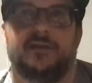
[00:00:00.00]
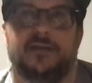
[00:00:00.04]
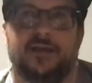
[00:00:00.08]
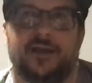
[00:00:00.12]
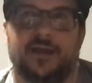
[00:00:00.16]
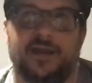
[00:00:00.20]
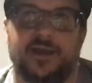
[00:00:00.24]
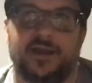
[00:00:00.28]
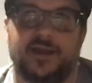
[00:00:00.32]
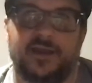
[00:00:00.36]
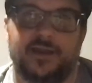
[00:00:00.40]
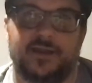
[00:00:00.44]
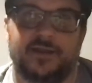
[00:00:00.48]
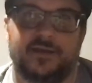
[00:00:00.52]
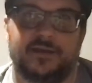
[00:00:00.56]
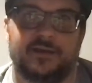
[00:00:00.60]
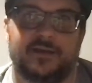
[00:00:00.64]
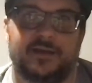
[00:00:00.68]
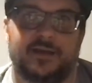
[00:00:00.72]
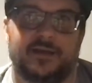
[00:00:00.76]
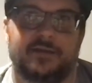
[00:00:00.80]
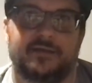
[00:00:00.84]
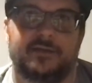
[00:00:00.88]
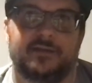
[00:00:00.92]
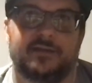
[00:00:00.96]
And
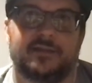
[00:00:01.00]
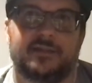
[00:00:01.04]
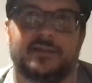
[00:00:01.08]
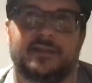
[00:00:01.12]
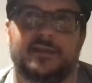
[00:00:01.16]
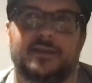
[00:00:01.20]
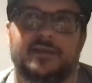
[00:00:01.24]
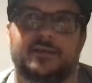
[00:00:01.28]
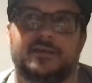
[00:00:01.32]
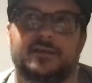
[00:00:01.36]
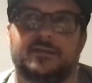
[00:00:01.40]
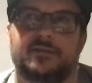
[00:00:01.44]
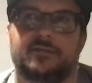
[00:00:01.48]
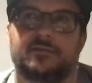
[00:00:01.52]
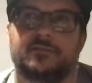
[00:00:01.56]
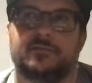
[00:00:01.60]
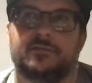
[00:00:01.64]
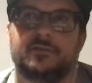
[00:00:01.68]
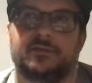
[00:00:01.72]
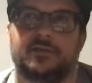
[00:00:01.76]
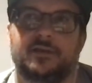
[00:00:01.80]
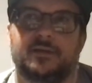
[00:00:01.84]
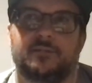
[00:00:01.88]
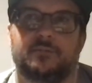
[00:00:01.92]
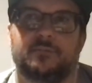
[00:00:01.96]
I didn't thank you.
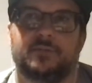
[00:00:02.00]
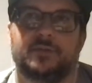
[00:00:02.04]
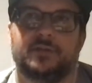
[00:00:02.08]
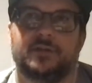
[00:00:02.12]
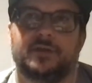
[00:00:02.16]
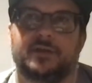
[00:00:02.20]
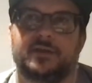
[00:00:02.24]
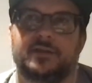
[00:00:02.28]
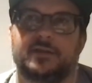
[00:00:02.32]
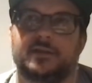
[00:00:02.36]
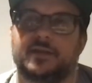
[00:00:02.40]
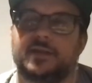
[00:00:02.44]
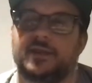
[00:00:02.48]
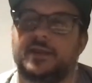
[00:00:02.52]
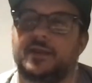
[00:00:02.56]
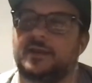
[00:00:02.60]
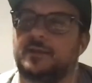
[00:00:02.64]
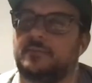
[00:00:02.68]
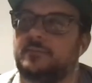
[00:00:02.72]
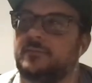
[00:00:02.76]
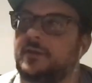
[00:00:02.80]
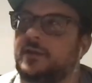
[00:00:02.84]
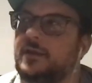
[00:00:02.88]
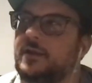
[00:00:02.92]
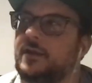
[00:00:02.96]
You didn't play in the
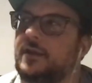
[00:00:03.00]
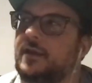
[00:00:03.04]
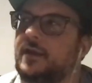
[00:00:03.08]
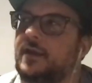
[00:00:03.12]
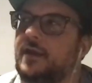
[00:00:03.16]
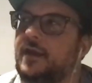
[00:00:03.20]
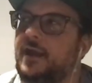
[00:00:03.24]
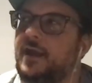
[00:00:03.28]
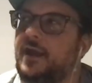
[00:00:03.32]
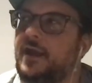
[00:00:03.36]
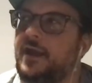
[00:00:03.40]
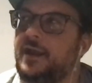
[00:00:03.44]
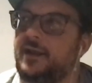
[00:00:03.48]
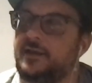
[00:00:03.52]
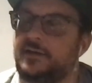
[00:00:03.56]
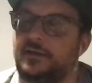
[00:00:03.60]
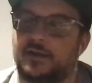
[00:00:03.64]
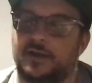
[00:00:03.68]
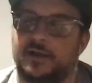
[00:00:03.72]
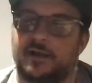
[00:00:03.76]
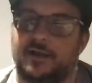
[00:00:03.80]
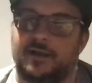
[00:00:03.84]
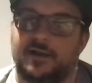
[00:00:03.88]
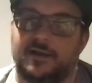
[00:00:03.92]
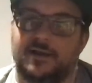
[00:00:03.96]
game. And
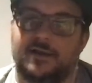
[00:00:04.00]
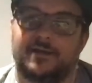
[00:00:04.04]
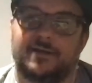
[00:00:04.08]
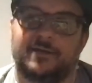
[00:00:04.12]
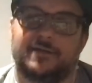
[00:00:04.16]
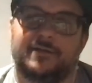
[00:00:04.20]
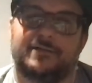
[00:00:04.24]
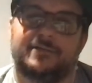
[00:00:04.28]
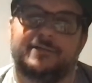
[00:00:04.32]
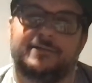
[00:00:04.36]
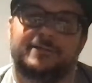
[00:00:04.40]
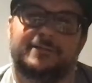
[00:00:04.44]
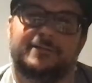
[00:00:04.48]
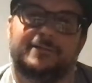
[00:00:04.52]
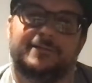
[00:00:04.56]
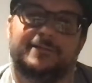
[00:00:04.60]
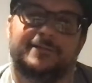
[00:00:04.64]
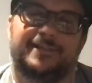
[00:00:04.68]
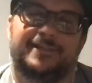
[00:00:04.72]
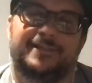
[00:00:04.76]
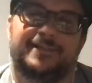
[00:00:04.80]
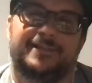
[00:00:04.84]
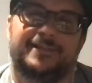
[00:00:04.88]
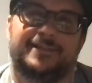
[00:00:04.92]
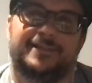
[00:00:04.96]

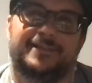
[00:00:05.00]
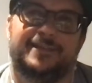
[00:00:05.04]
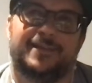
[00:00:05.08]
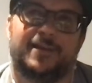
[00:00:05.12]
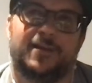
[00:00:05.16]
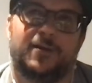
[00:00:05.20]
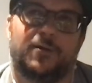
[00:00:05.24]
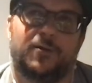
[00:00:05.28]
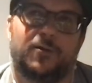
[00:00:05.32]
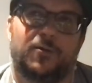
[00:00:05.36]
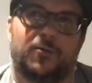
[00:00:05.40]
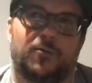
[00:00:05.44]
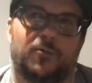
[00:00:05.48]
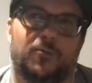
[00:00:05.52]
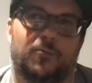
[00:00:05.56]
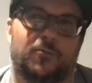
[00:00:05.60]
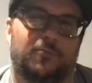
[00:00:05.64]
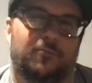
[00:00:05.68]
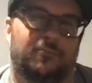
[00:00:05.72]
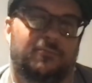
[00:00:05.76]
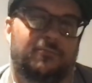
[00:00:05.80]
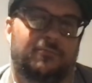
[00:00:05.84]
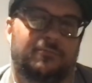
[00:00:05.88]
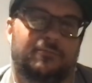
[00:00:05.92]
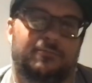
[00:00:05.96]
so
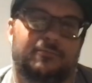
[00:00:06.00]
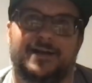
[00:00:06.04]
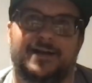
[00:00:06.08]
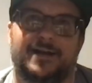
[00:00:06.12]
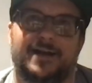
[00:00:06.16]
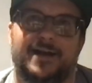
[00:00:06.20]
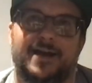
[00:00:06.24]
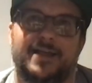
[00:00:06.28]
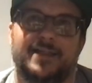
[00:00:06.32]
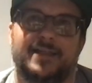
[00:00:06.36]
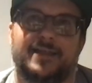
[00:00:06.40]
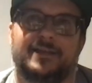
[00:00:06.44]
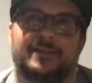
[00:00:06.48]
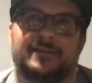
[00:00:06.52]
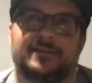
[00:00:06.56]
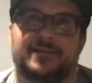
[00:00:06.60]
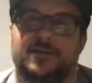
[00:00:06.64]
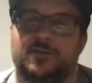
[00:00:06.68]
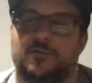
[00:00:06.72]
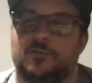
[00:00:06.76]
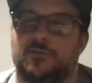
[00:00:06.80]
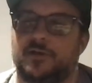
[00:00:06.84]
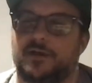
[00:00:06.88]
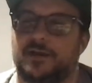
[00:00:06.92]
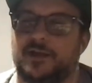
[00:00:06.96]
I think it's going
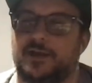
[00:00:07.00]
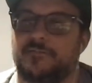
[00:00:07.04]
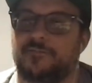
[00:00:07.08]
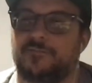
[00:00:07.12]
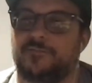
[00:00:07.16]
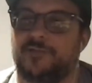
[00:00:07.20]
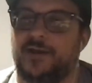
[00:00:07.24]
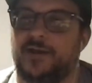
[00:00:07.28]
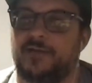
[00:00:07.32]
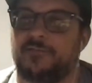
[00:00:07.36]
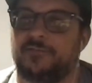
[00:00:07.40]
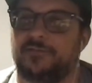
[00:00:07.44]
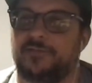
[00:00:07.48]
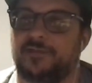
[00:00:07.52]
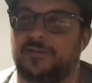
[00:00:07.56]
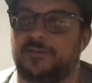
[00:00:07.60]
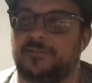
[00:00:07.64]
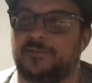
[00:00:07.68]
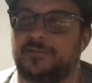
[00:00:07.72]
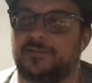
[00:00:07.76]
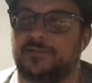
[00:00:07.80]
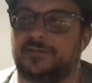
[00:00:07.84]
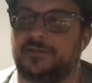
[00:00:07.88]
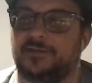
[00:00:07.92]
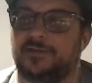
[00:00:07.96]
to work out fine for them
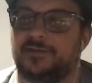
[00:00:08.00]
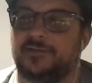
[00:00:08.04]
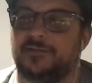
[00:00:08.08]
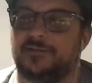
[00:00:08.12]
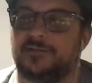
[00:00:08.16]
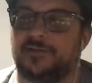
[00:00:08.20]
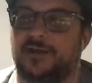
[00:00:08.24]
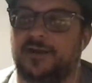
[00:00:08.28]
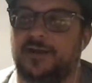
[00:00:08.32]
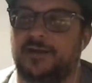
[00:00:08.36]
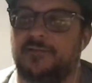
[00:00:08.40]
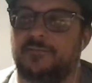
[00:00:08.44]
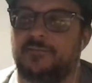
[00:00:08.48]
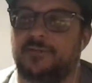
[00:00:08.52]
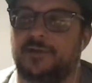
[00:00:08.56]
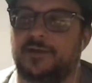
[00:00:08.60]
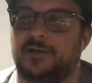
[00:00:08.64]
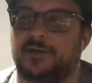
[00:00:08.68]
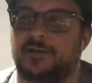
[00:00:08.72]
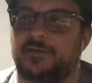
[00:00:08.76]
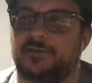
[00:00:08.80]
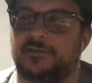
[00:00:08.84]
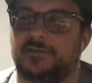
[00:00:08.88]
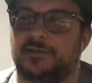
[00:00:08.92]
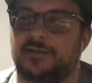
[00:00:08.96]
this year. So I'm
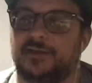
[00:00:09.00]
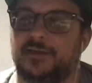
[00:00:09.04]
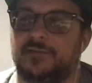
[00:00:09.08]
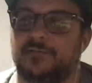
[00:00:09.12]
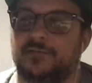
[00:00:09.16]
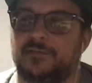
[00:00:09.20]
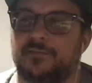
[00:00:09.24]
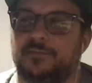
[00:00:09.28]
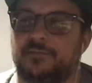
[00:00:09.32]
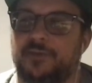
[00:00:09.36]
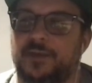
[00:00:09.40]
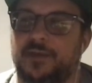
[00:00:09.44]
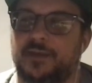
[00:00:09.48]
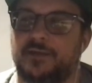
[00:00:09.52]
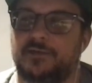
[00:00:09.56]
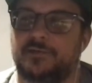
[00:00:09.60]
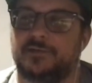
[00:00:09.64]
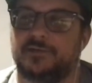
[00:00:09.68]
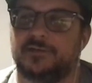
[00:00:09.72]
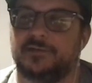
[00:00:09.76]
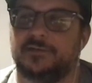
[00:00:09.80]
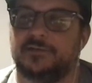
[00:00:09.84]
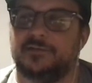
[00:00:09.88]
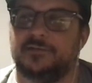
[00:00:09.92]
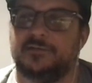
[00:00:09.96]
sticking with
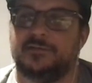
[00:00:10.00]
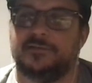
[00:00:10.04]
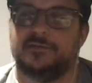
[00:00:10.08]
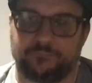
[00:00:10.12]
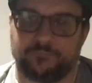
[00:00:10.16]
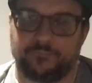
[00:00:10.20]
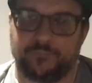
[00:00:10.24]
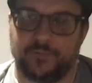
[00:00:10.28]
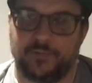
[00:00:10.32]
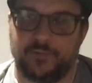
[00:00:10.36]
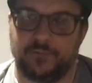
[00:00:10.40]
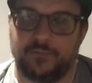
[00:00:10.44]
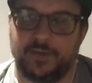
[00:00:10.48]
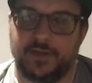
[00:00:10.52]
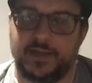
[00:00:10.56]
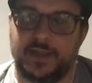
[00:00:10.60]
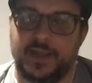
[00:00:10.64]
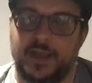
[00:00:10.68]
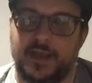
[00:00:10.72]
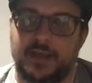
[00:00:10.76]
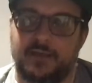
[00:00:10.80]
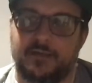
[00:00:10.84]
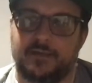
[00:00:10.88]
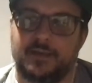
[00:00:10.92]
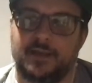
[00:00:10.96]
patience. But
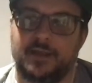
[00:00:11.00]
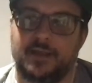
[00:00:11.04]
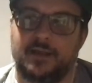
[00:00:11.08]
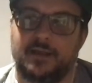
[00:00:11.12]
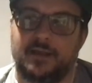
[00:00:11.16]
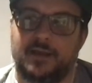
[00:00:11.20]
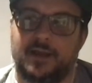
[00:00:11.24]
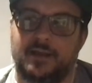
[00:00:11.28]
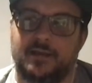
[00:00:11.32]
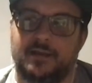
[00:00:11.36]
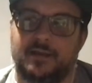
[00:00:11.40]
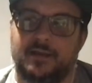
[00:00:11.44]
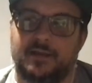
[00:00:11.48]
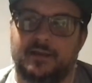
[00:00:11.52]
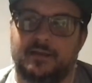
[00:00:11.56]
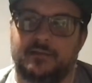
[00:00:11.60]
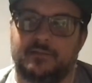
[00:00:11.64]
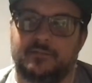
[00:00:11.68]
yeah,